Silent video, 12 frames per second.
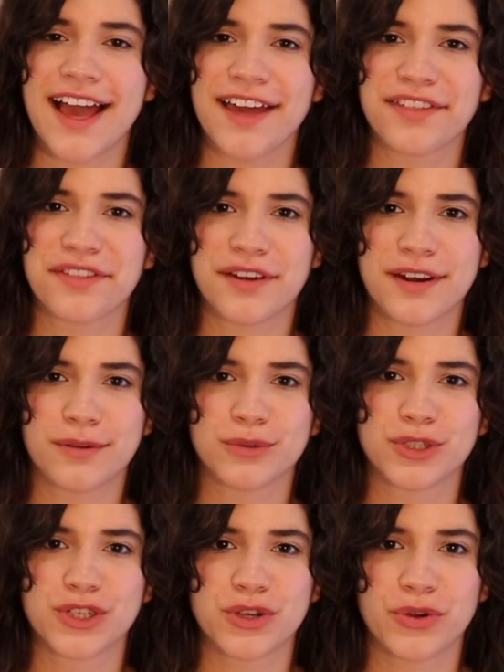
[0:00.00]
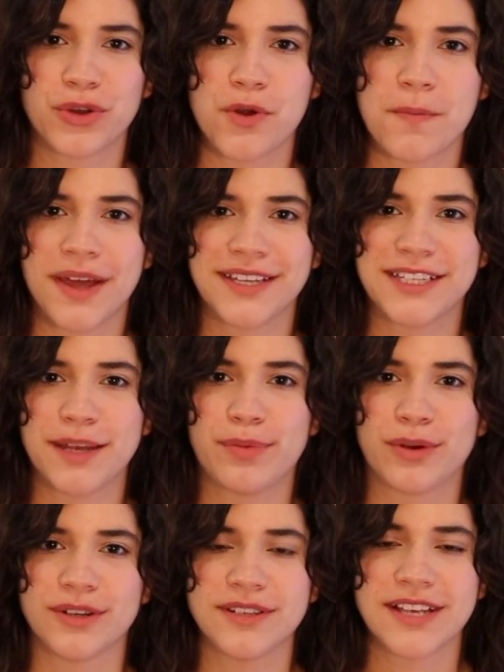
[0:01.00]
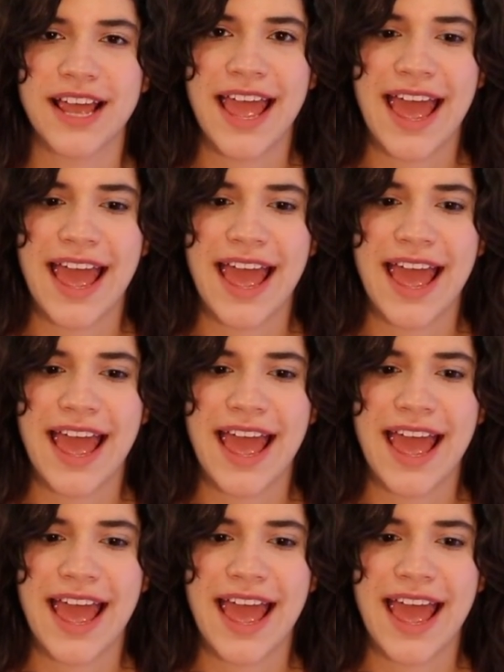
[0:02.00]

I thought I would show you my tippers,